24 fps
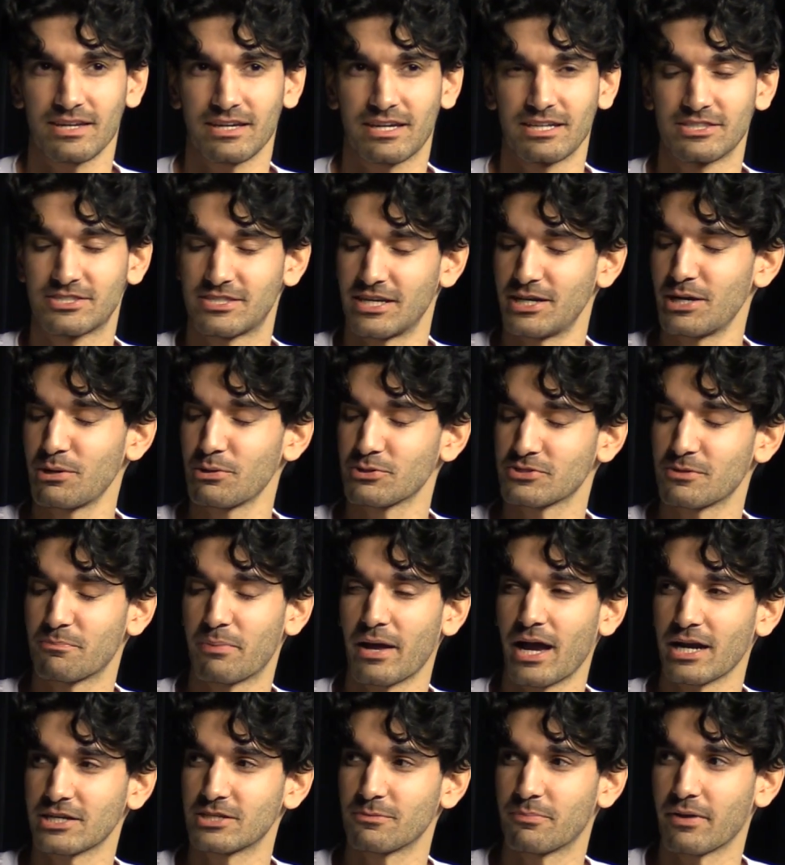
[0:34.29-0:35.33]
considering it was a
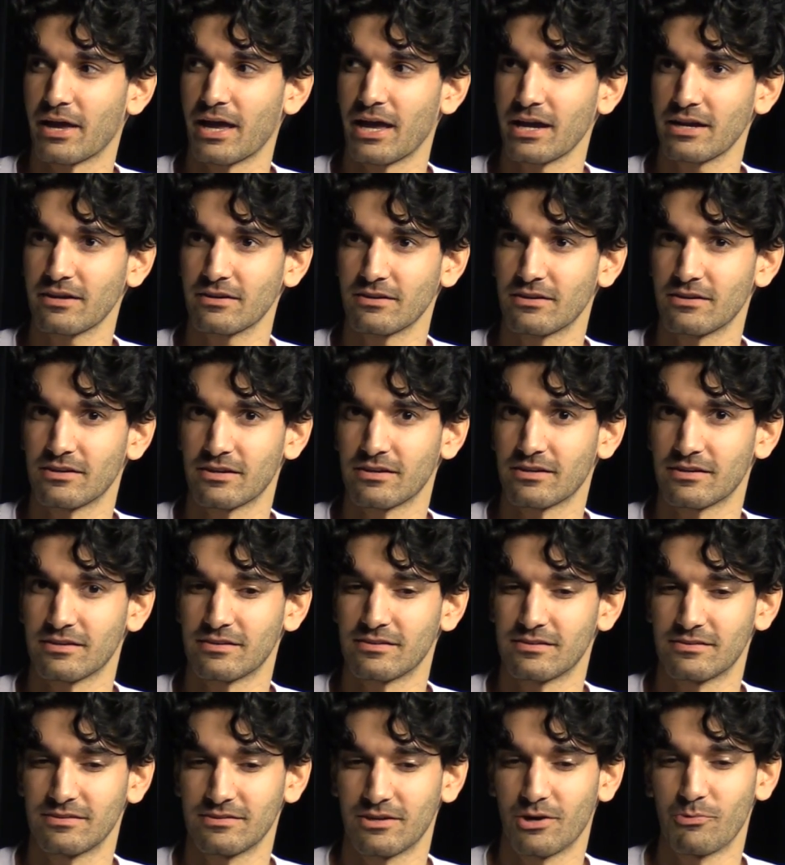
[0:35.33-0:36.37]
back to back on